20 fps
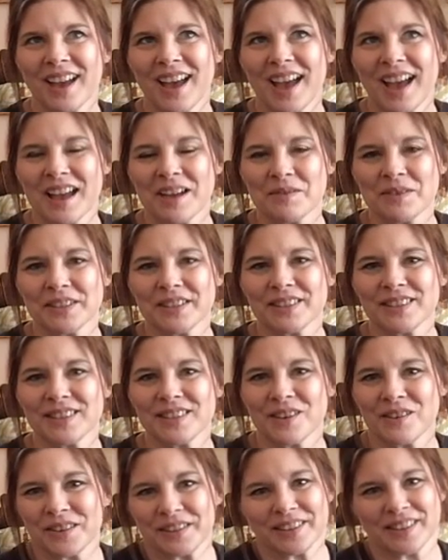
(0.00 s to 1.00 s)
I was
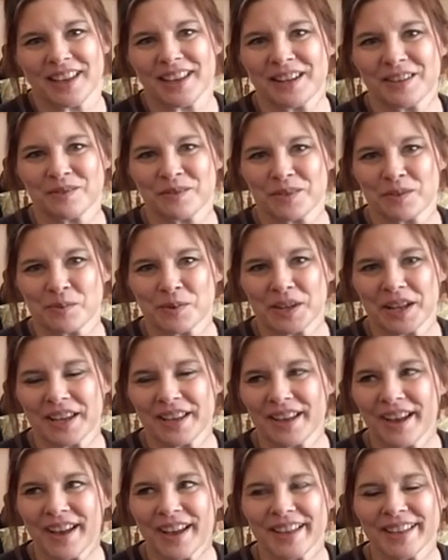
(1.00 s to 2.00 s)
so excited with what I
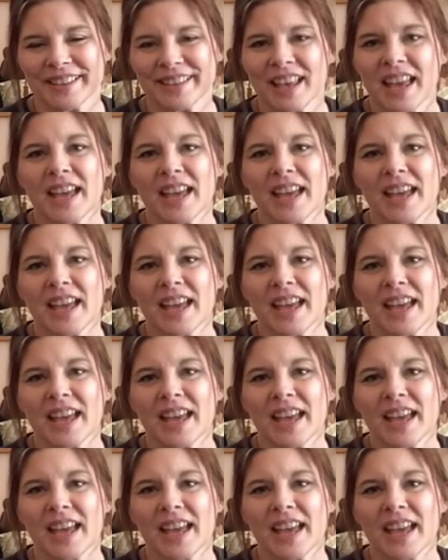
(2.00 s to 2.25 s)
got.